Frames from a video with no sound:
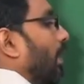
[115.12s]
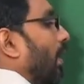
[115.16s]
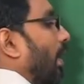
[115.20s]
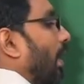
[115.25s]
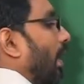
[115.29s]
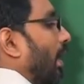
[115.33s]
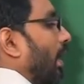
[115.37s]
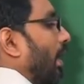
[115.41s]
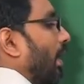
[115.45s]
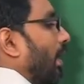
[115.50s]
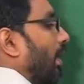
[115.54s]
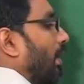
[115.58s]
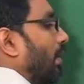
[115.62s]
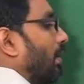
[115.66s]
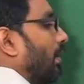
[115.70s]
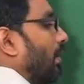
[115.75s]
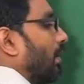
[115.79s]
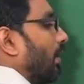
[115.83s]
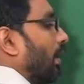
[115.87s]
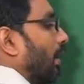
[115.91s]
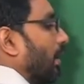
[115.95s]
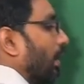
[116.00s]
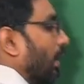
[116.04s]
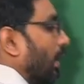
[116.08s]
and
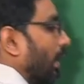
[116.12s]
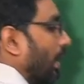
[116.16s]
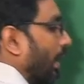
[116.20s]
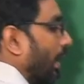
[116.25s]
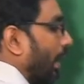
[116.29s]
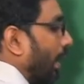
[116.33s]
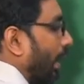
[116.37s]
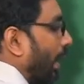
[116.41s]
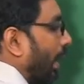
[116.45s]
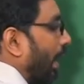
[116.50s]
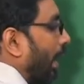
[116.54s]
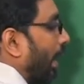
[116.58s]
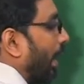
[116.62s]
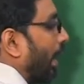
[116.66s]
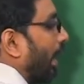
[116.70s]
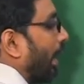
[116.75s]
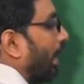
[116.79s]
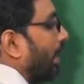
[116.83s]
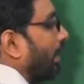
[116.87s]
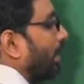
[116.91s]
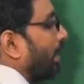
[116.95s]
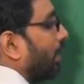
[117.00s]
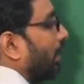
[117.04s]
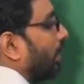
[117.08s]

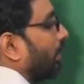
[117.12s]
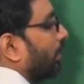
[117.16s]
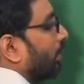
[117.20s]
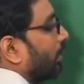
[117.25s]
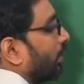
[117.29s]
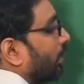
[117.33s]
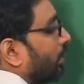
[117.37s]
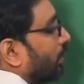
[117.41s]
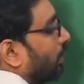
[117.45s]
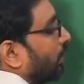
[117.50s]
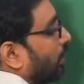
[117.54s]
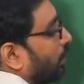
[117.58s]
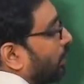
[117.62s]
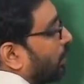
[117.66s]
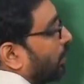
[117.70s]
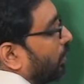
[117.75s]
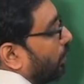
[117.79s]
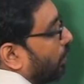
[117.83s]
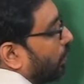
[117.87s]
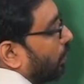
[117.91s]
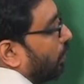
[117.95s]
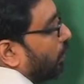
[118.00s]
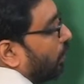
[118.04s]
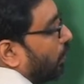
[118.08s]
add another
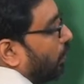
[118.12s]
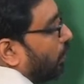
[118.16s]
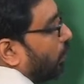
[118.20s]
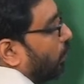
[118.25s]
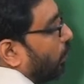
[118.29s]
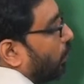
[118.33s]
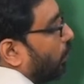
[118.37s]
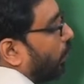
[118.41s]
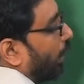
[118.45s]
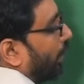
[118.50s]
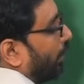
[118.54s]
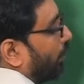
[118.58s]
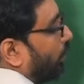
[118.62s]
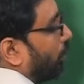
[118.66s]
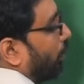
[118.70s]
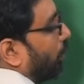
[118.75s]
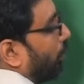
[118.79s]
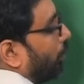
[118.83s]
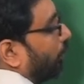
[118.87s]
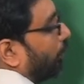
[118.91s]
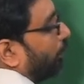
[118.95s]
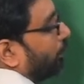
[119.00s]
white ball.